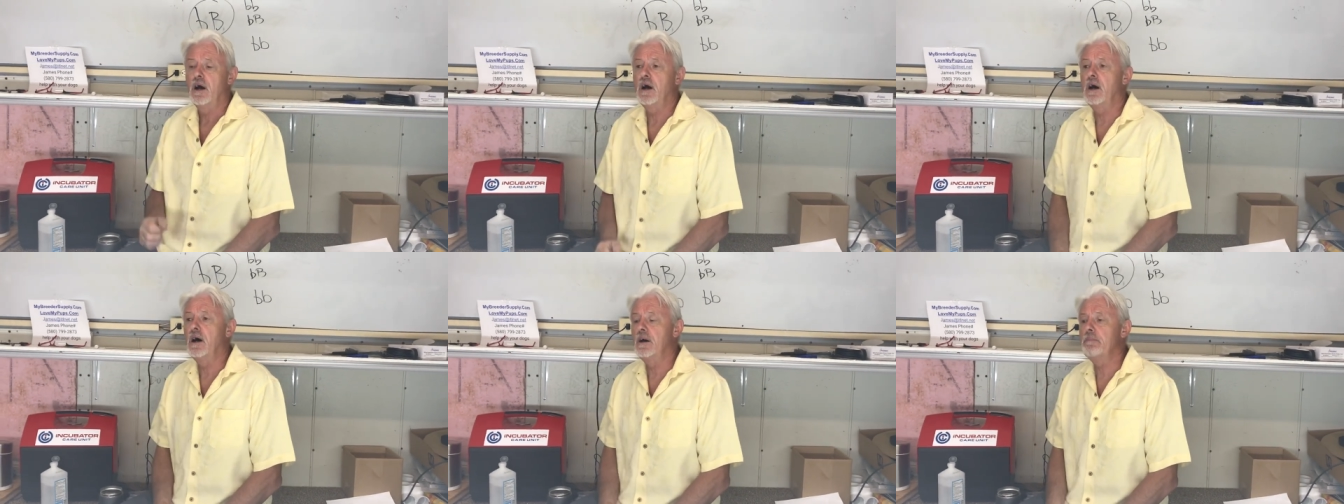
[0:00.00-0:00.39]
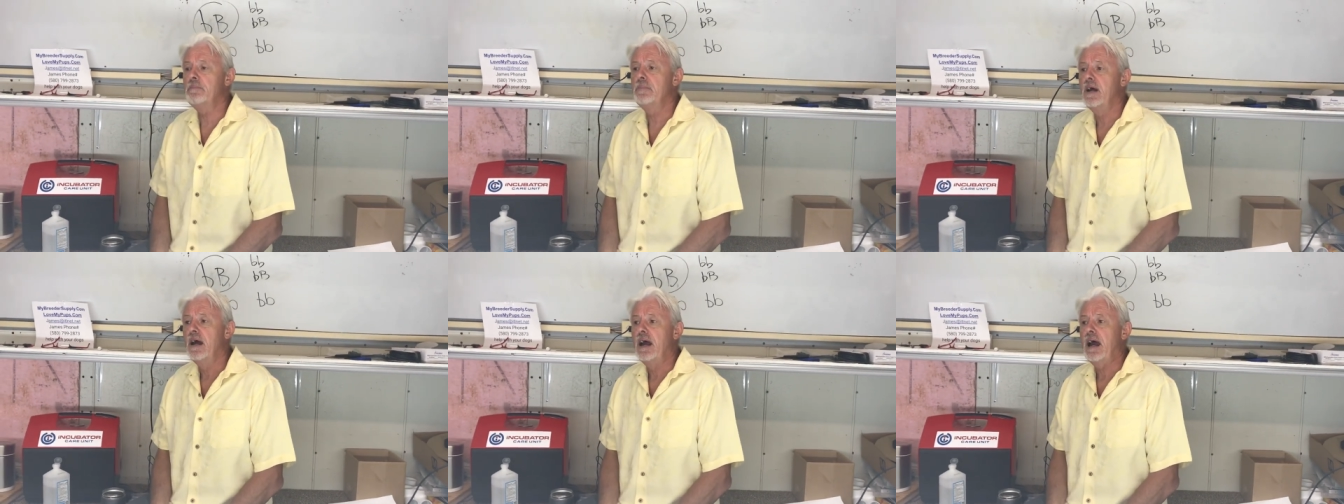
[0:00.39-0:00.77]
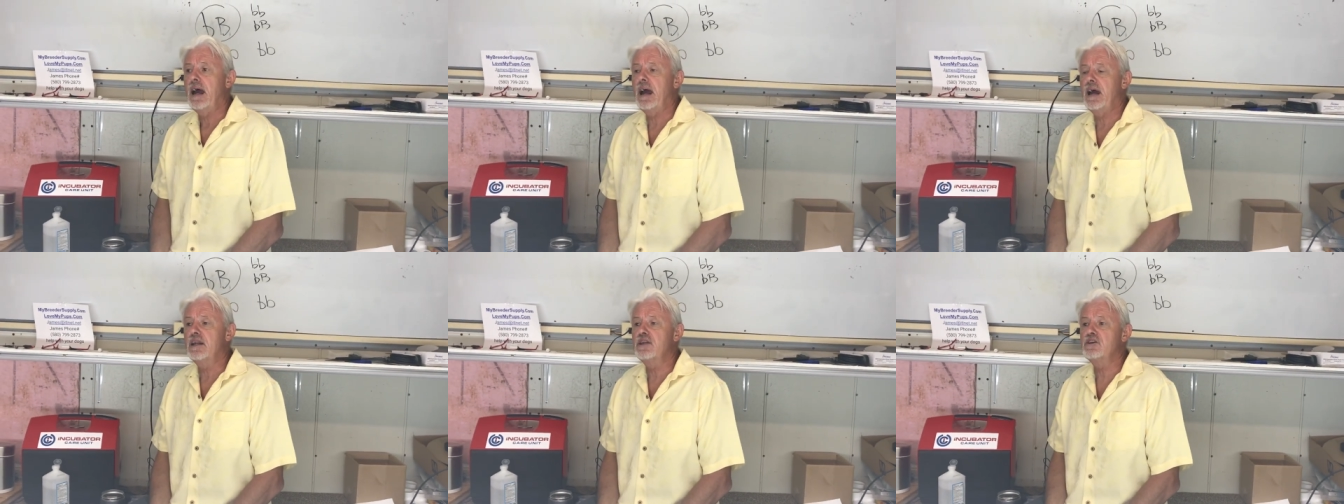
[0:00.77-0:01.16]
Um,
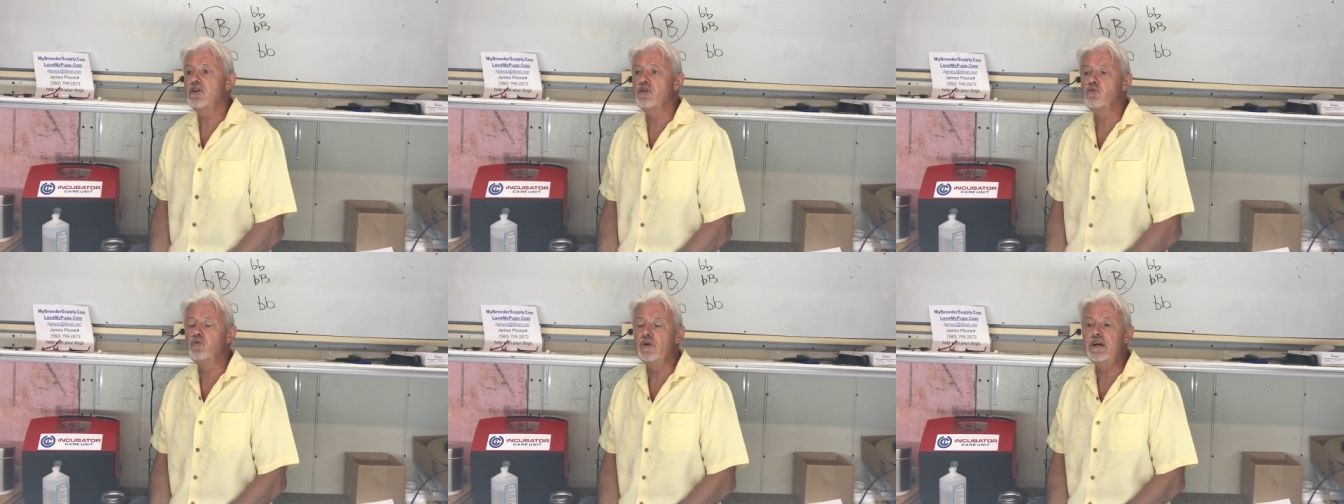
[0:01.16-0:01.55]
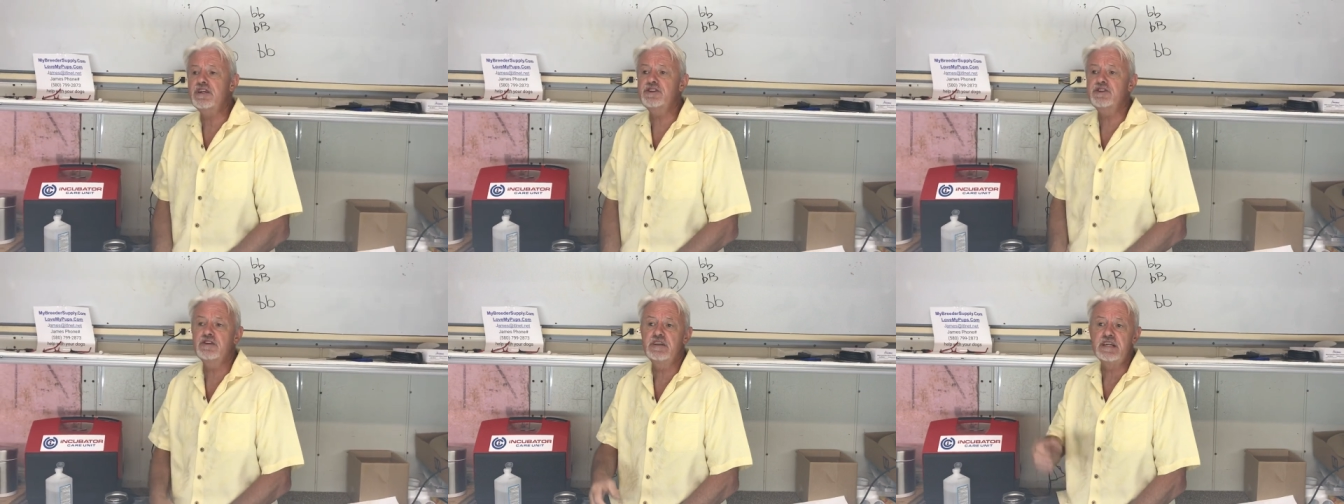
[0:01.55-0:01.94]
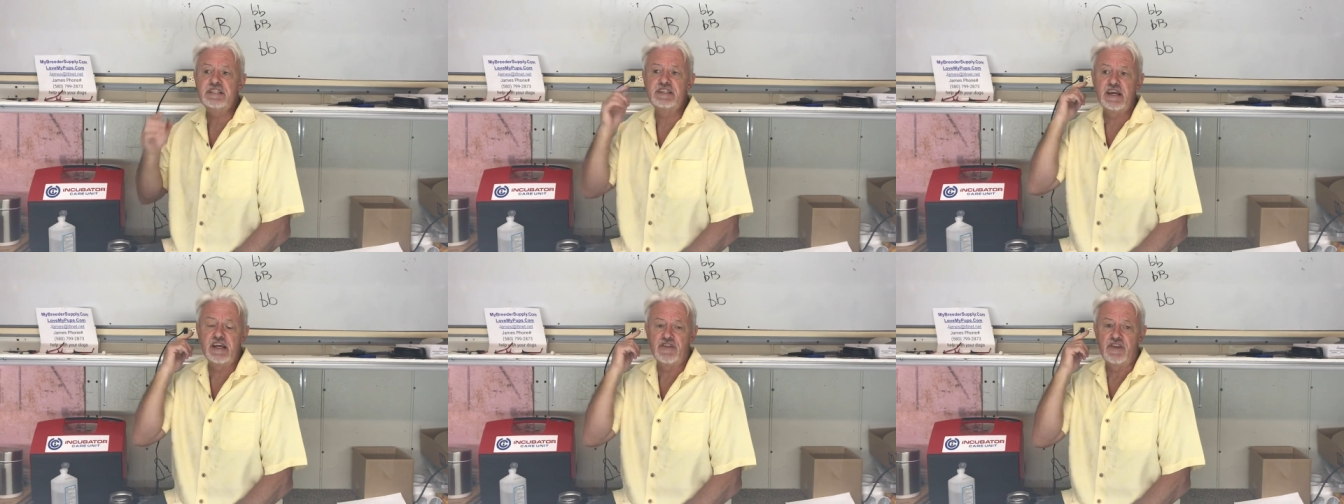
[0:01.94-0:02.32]
and the reason that
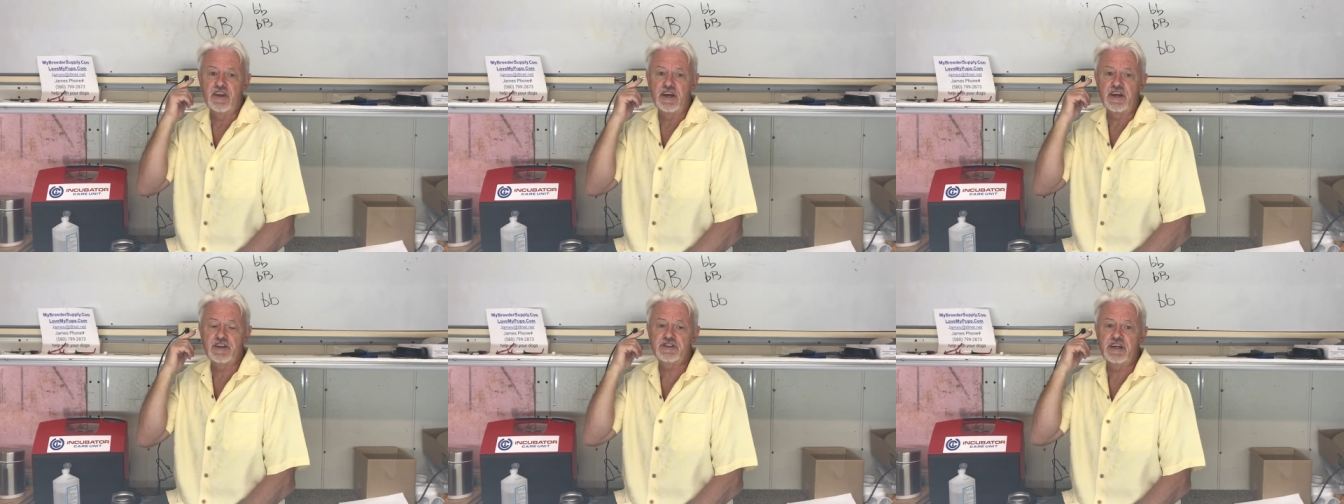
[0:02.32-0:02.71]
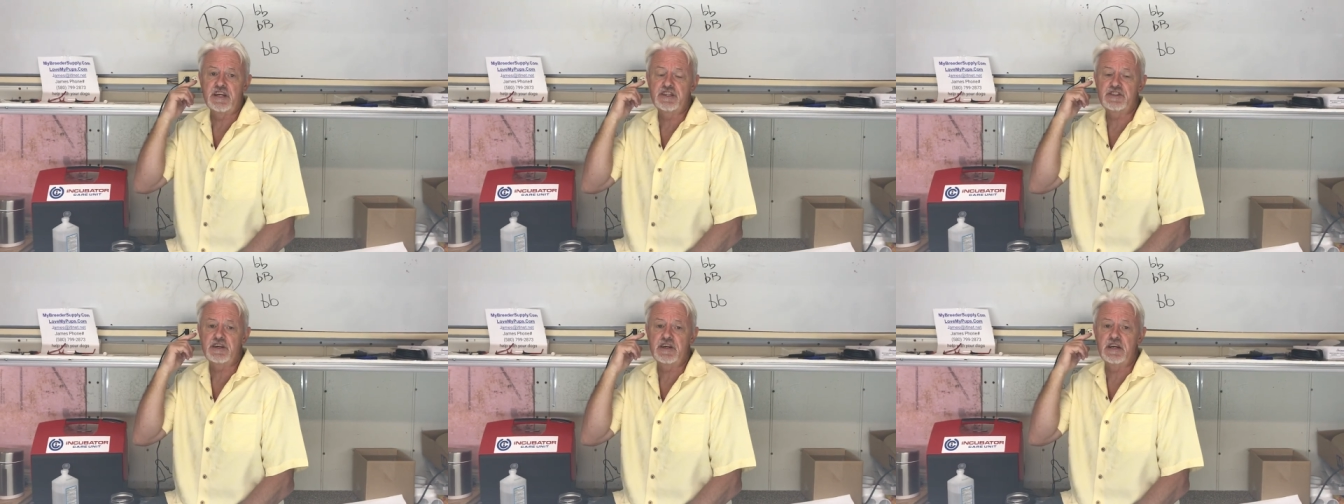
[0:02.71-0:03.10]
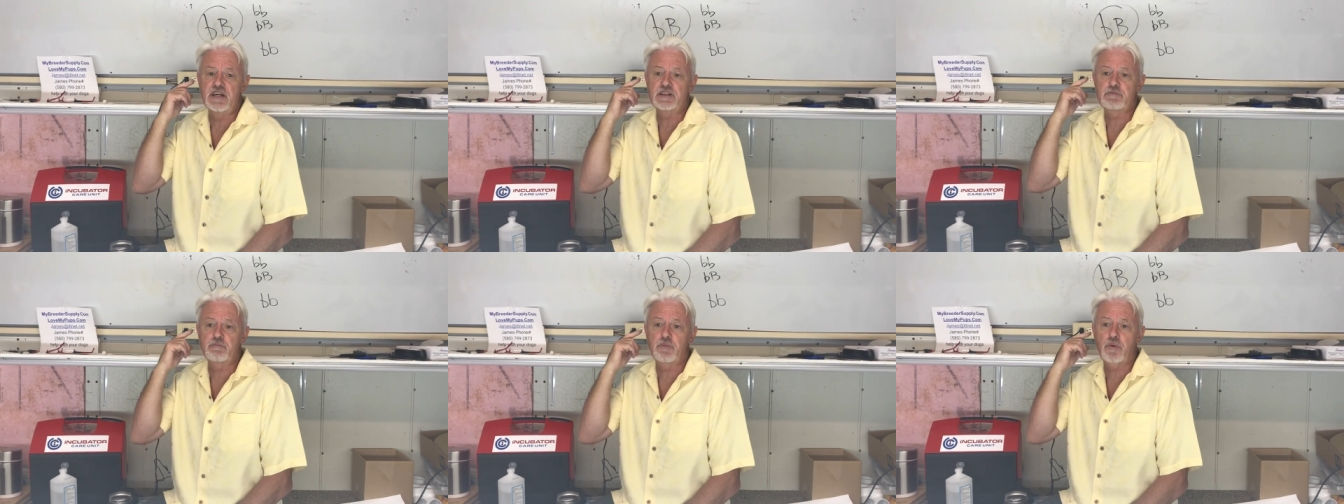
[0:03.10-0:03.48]
it did this is,
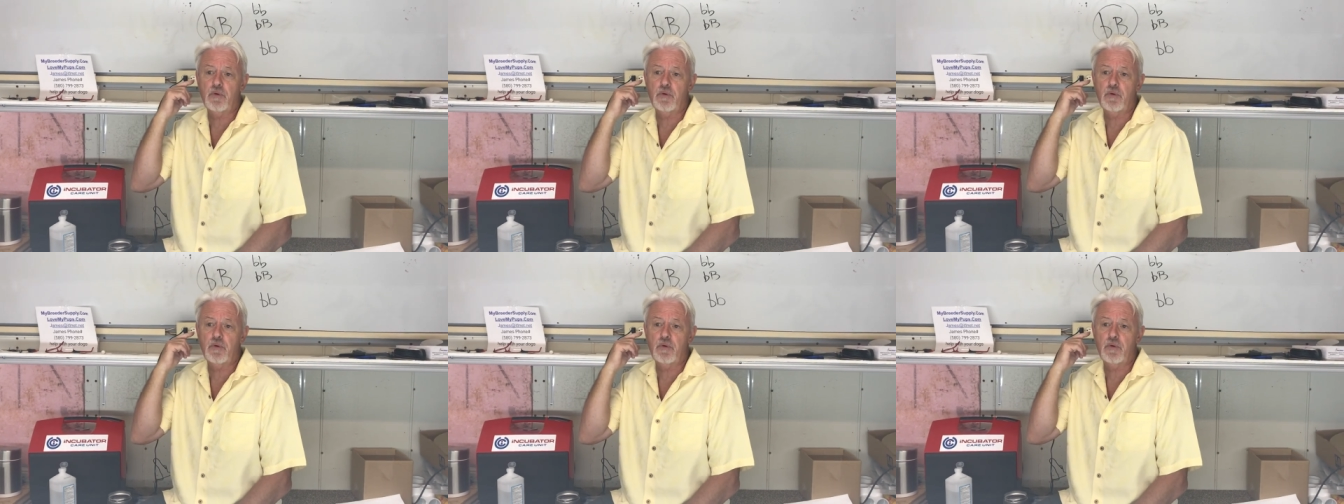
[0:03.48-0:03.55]
is